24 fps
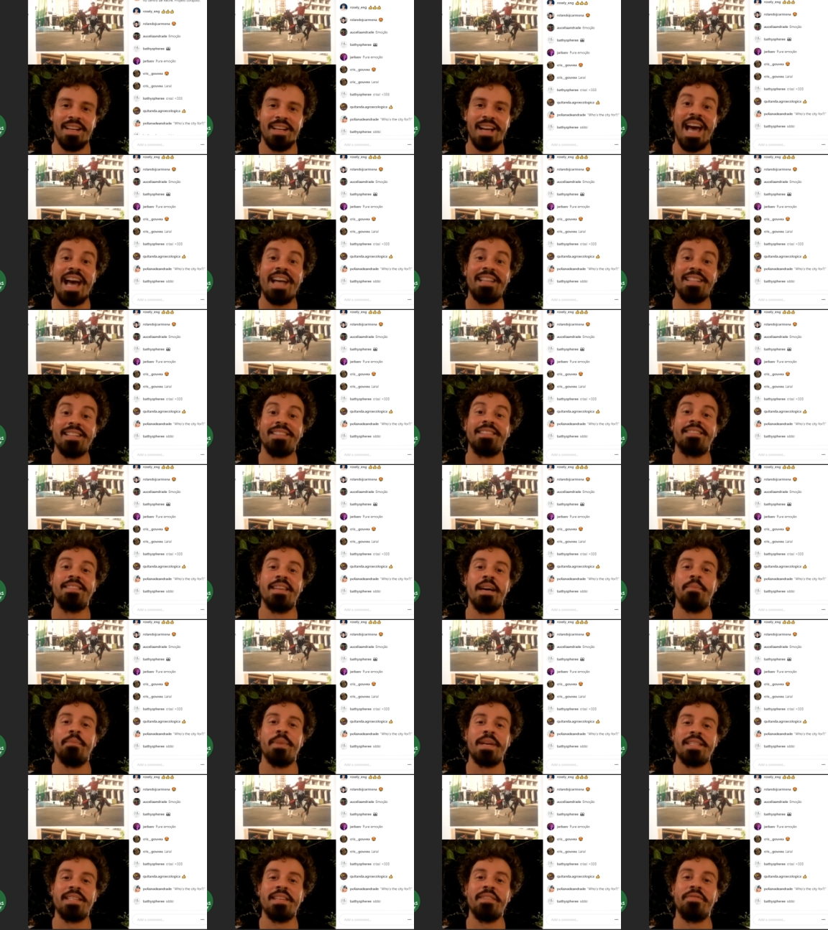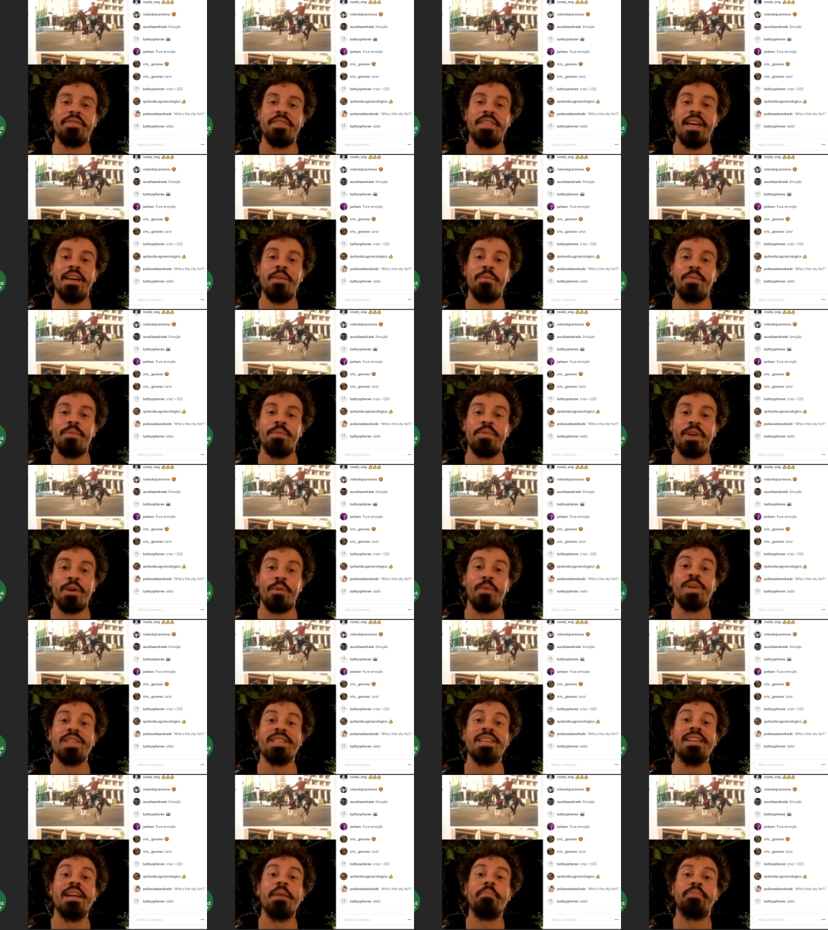edit them as if there
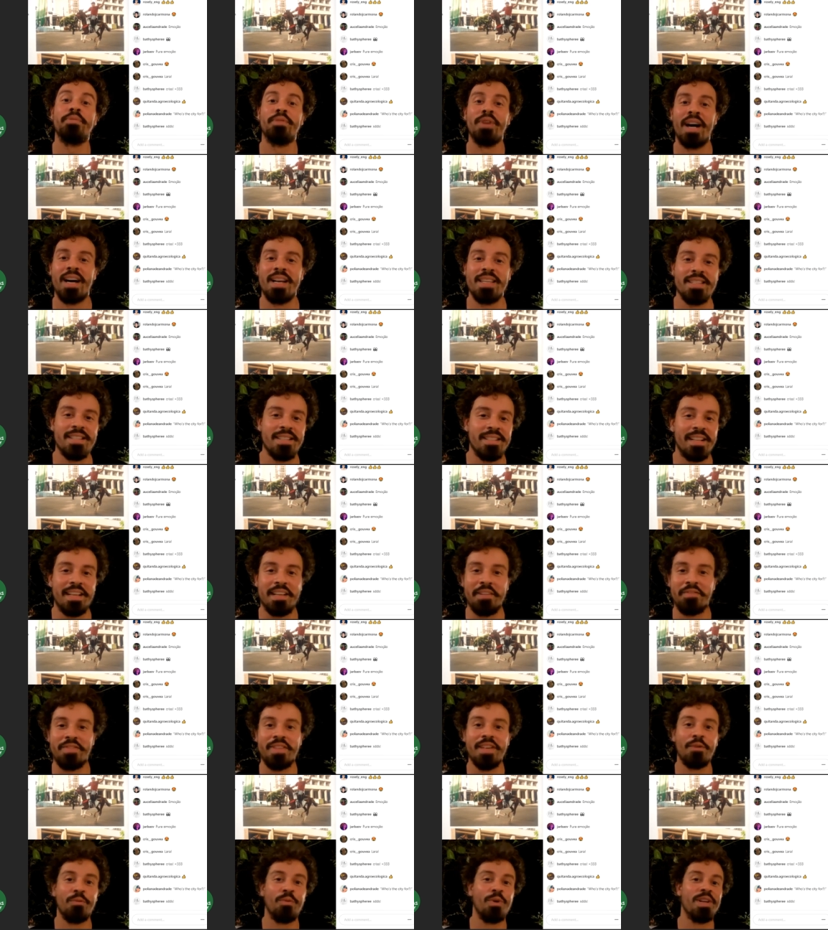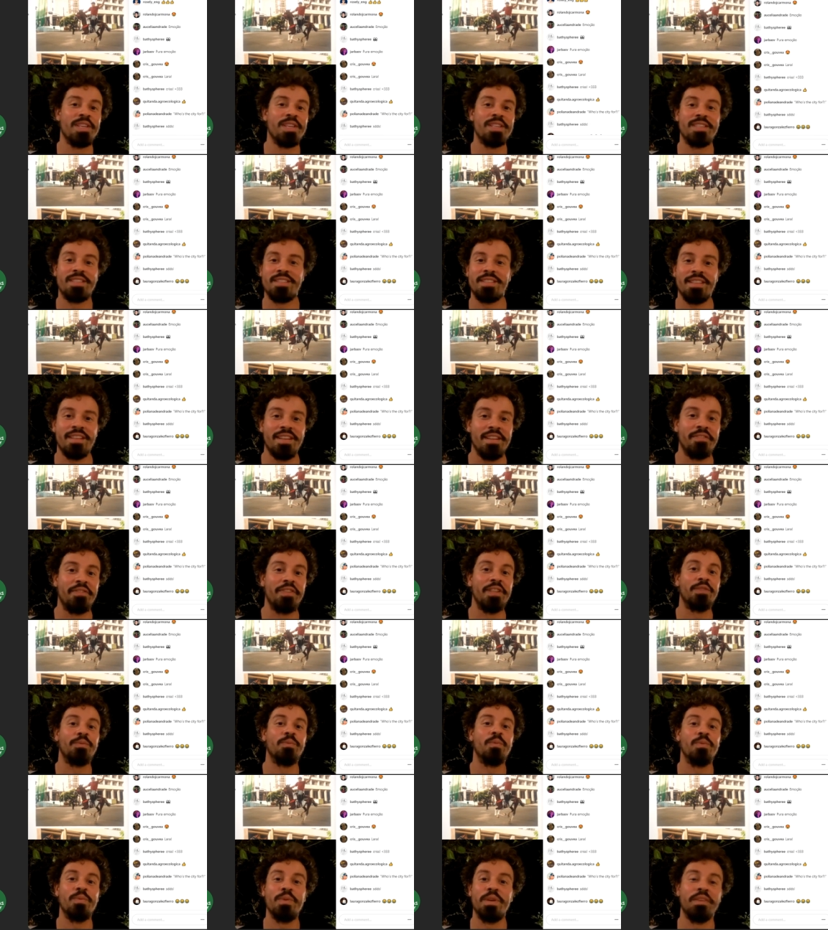was an uprising, if
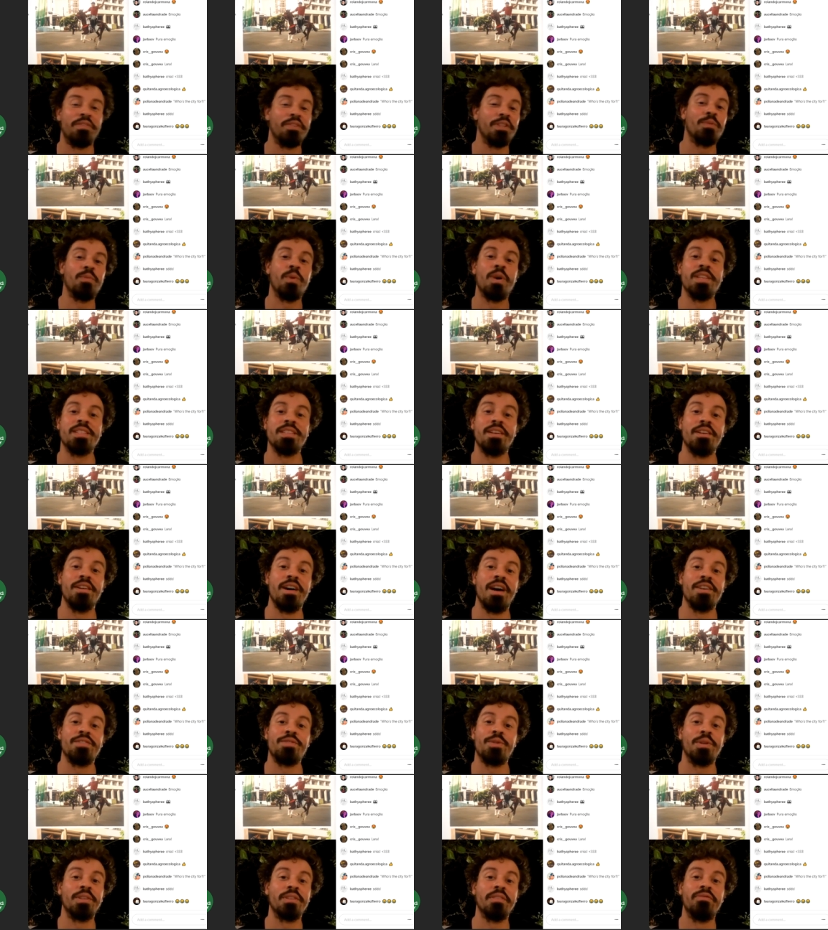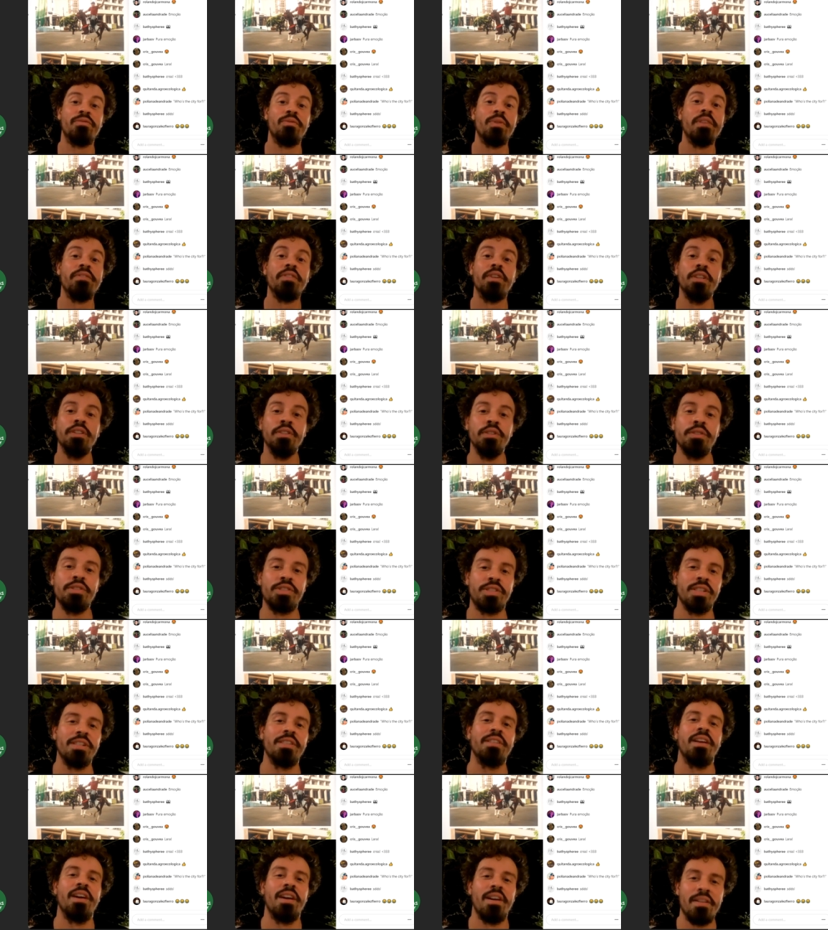it was a sort of
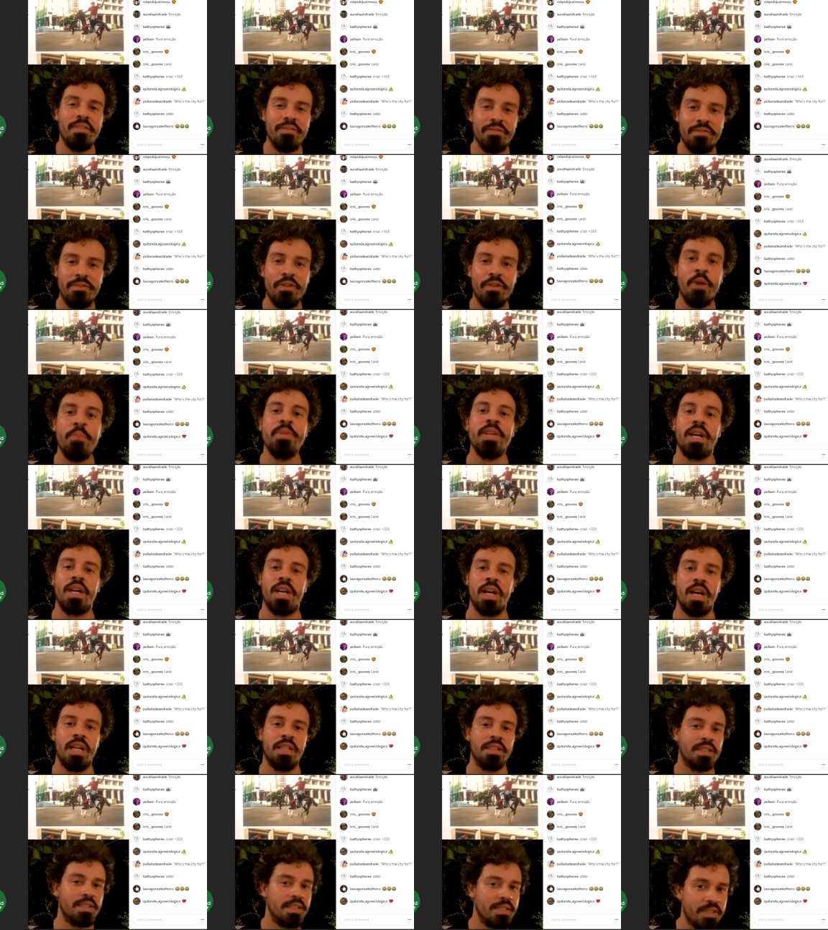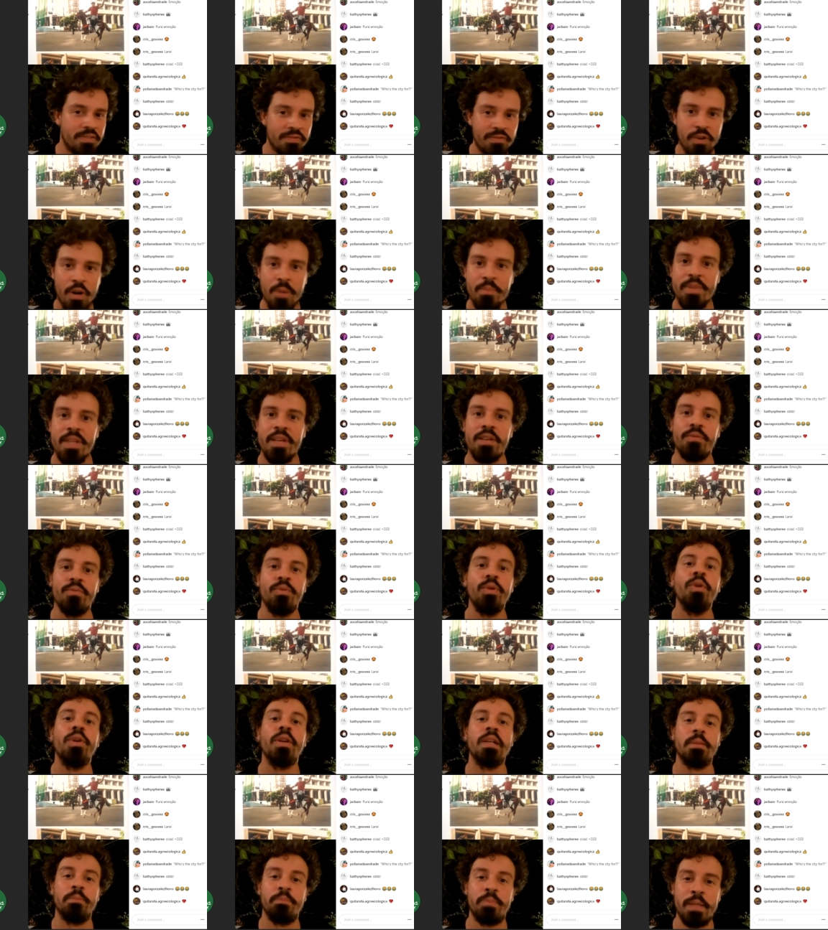revolution from the carters, from the
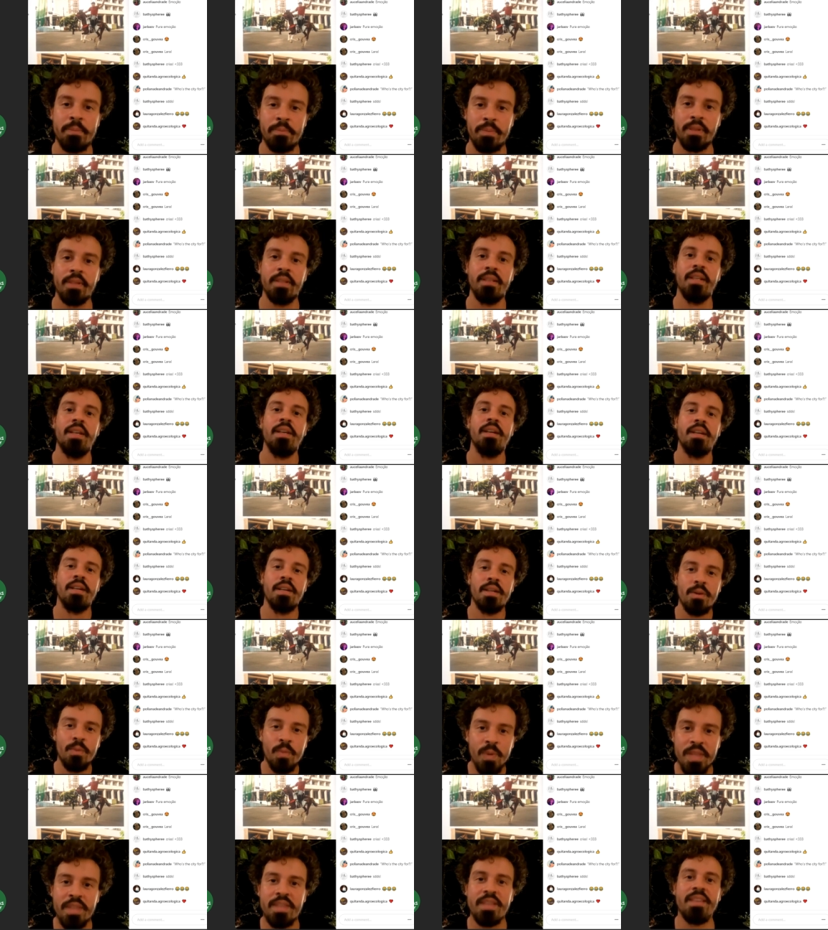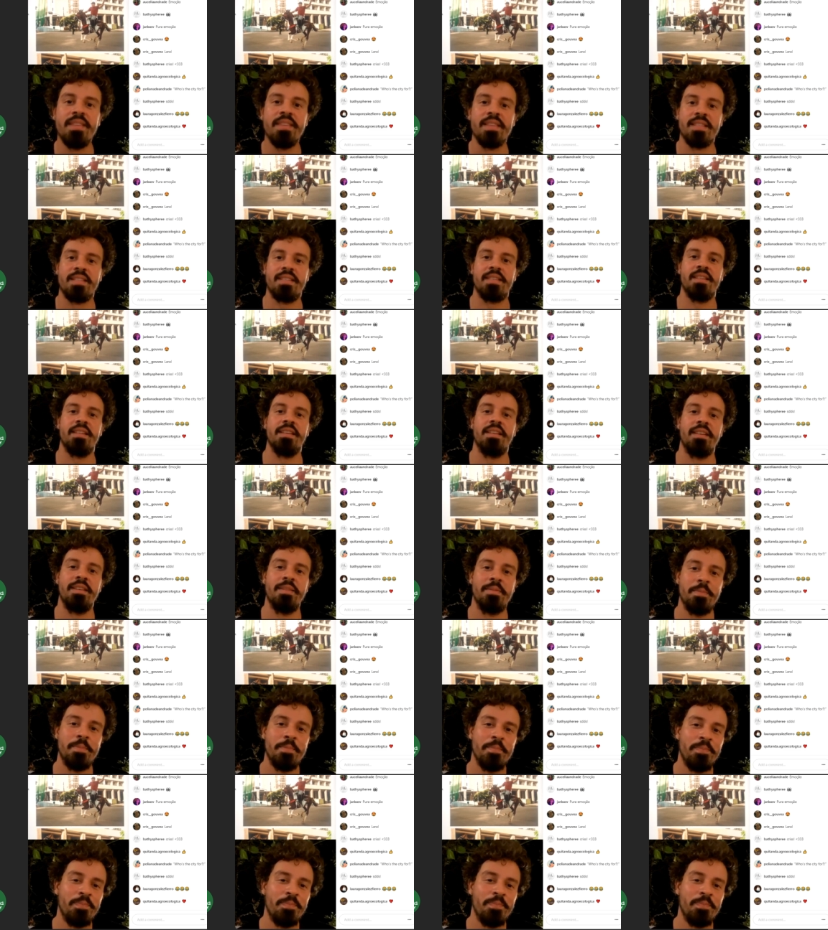rural people within the city.